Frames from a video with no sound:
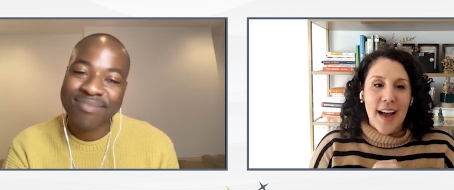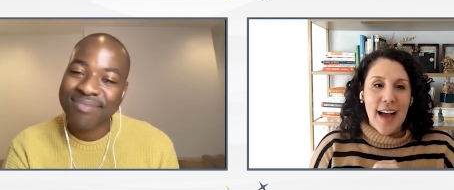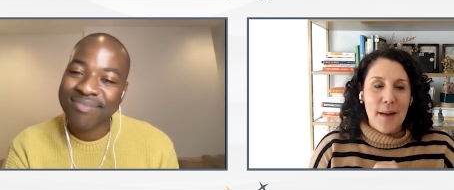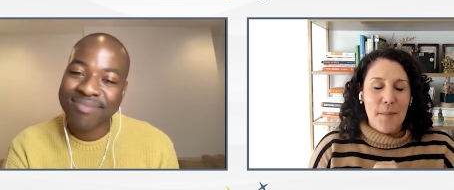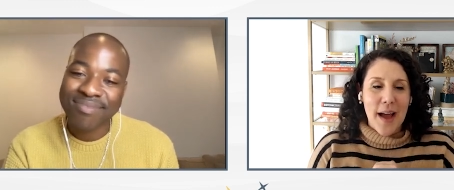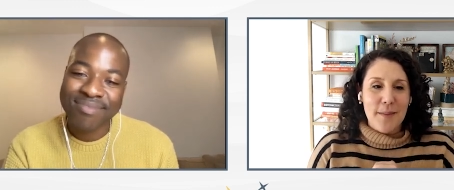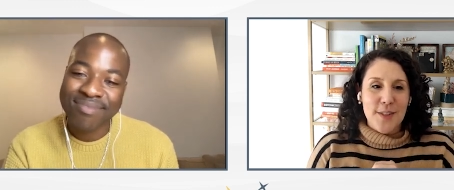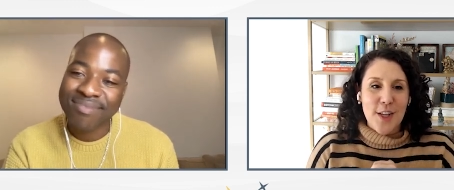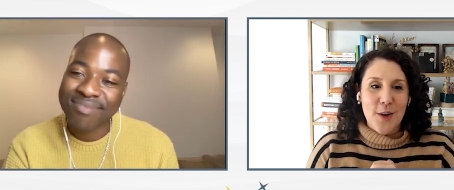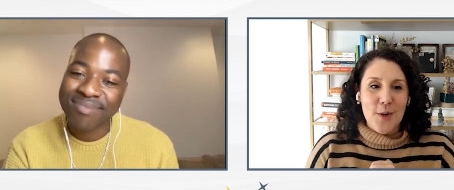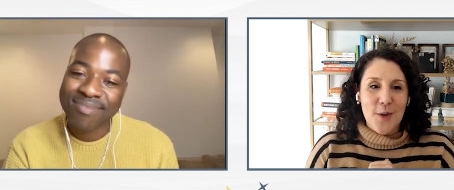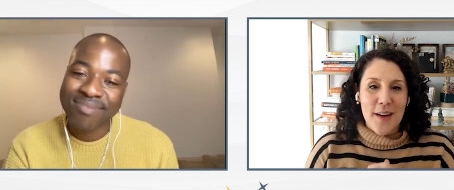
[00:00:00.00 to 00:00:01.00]
Speaker 1: Um, I'm
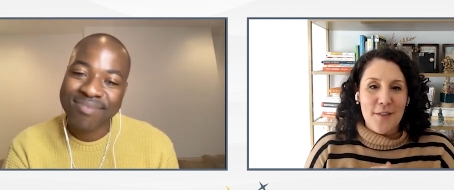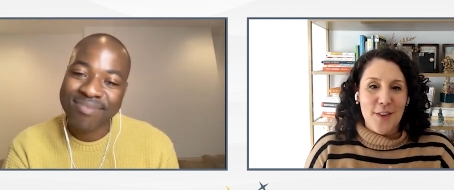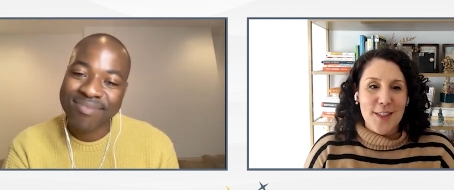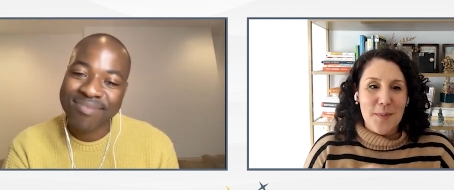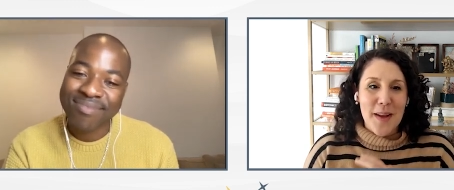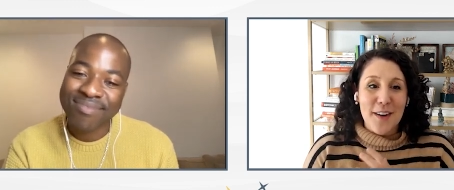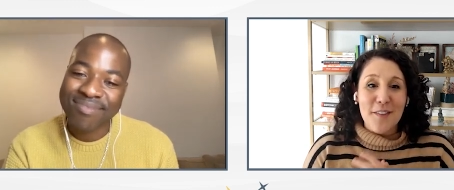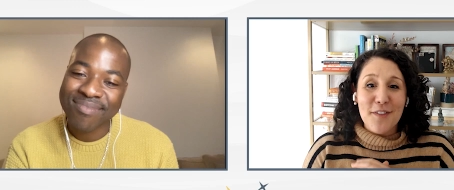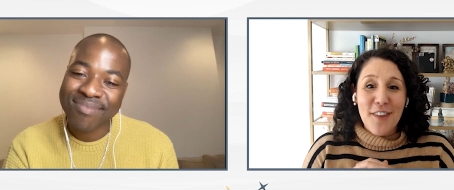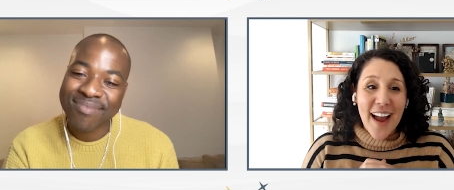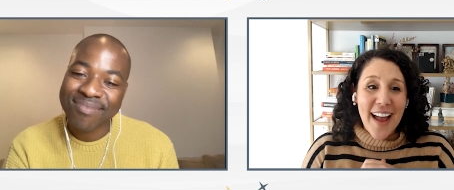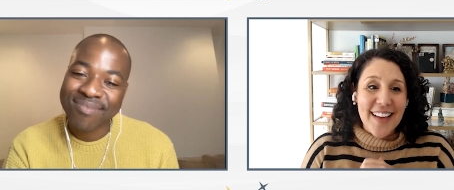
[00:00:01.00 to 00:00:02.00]
so grateful to be your
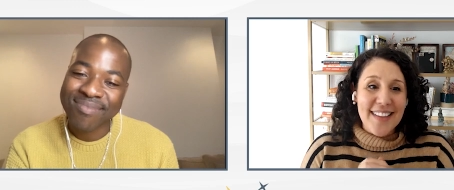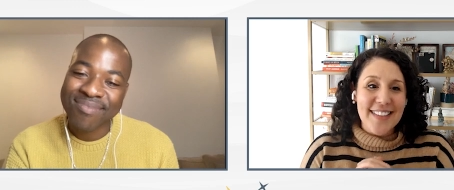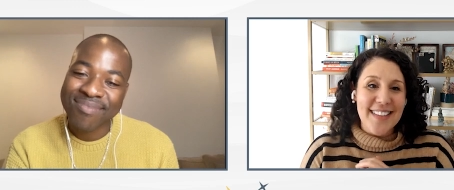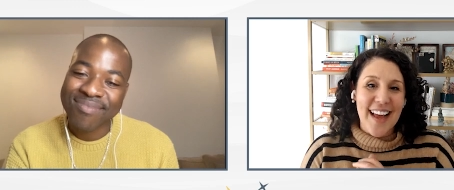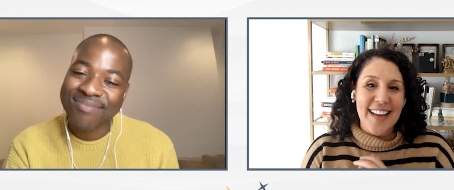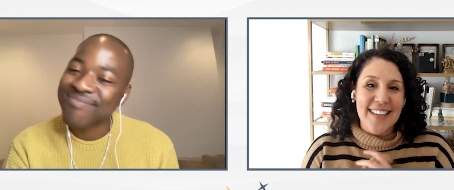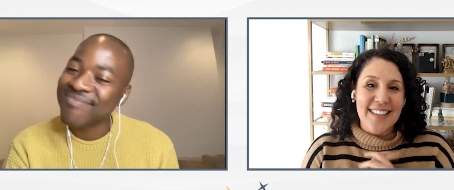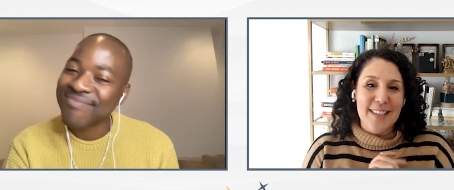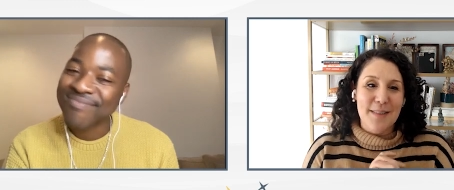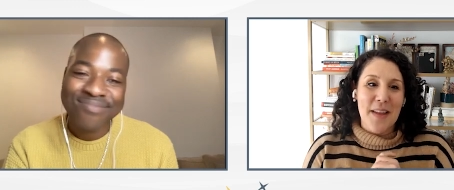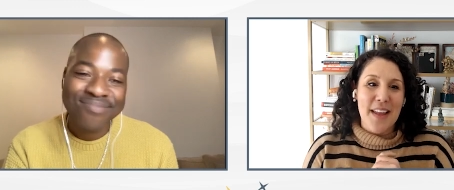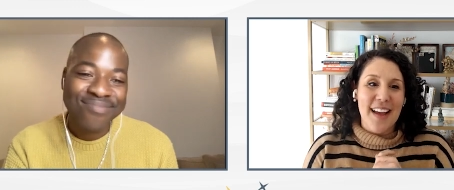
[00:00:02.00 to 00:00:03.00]
friend and to
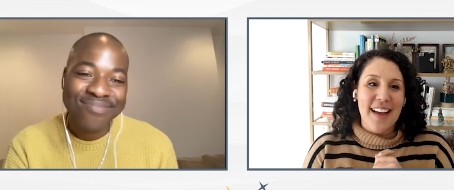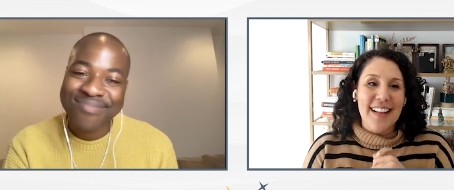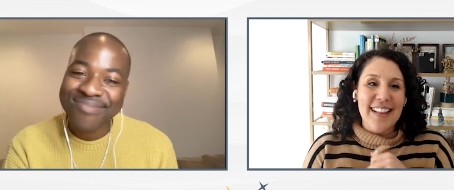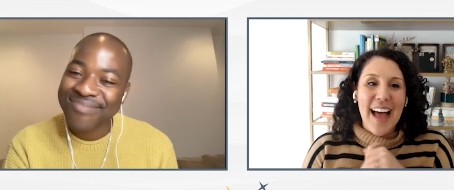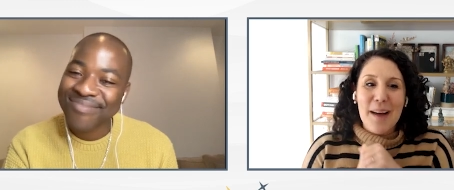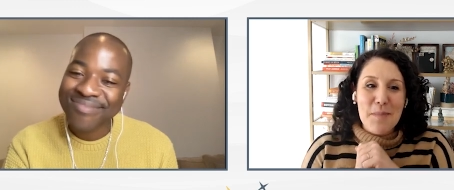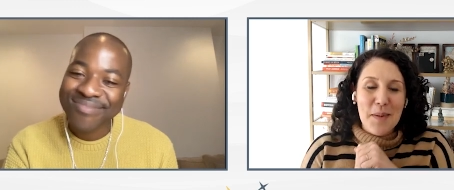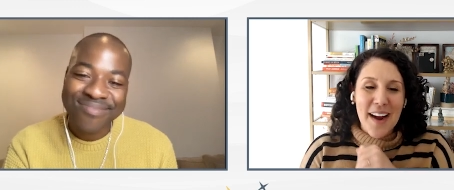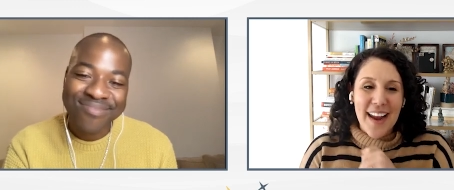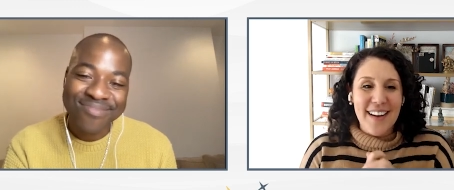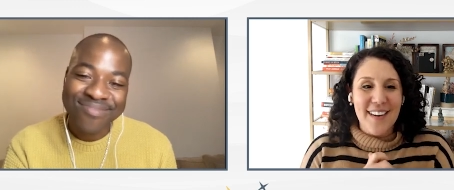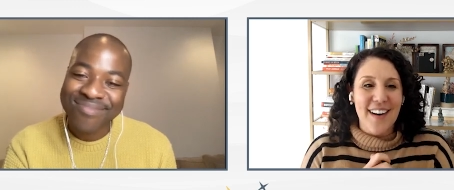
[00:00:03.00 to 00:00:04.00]
be a
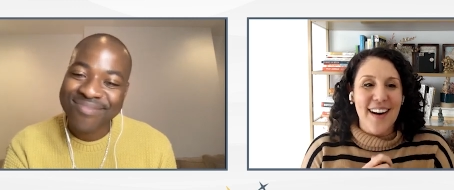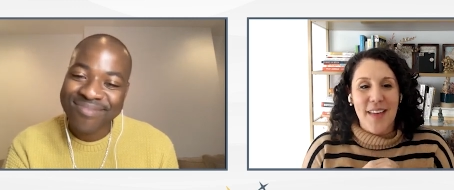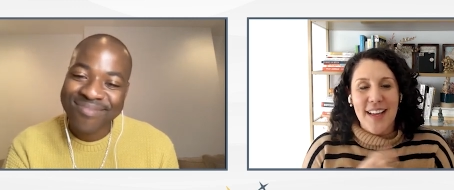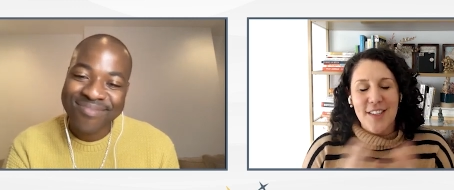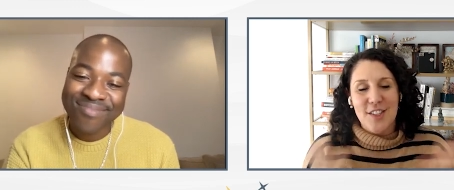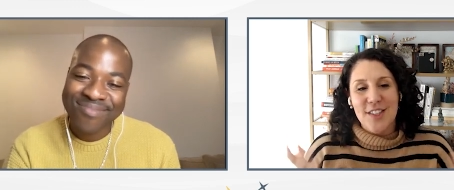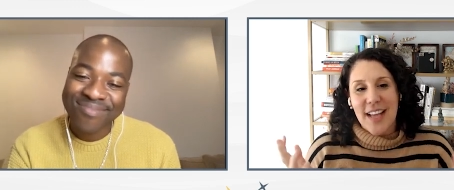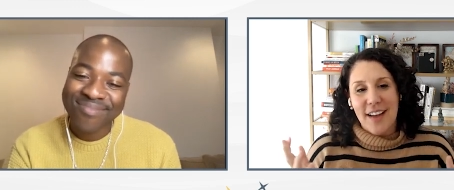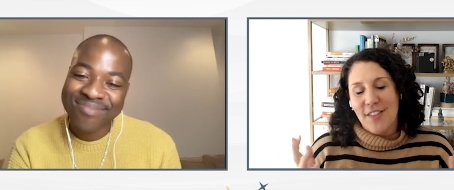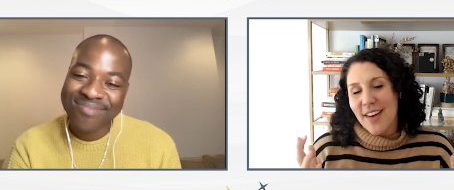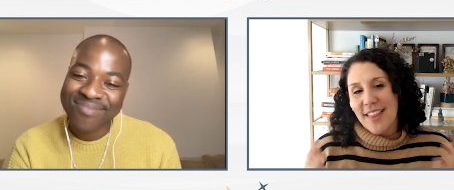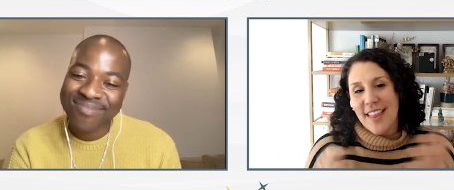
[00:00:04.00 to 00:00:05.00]
collaborator and just
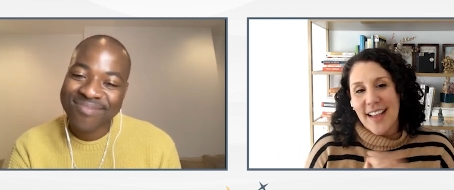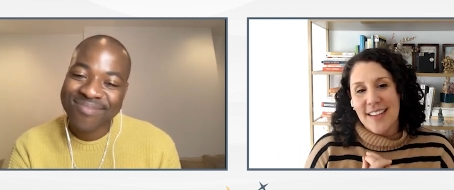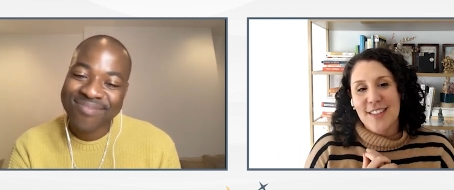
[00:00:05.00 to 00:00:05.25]
everything.